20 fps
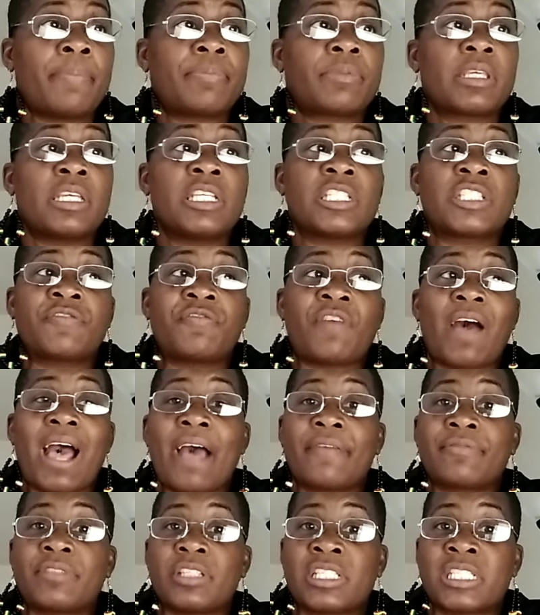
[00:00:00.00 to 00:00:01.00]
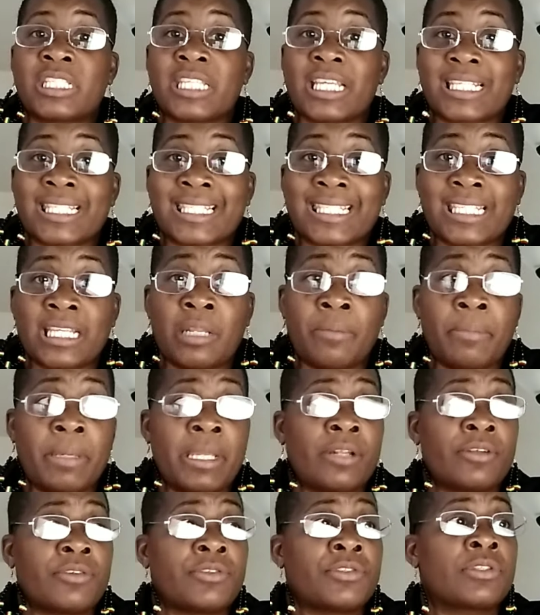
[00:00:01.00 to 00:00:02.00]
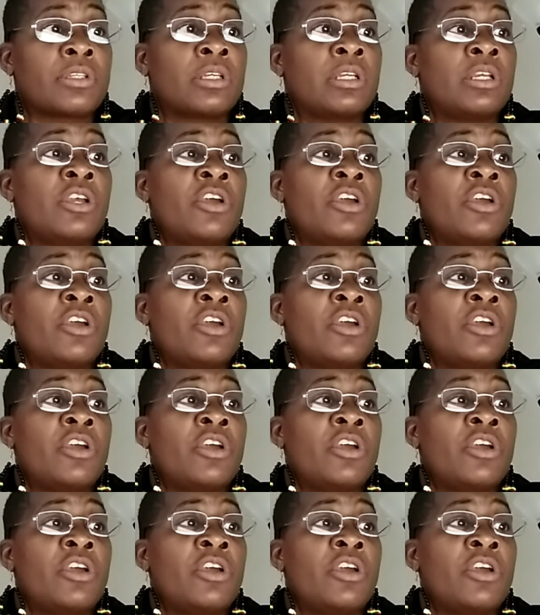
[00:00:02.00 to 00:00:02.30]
support and post-arrest care.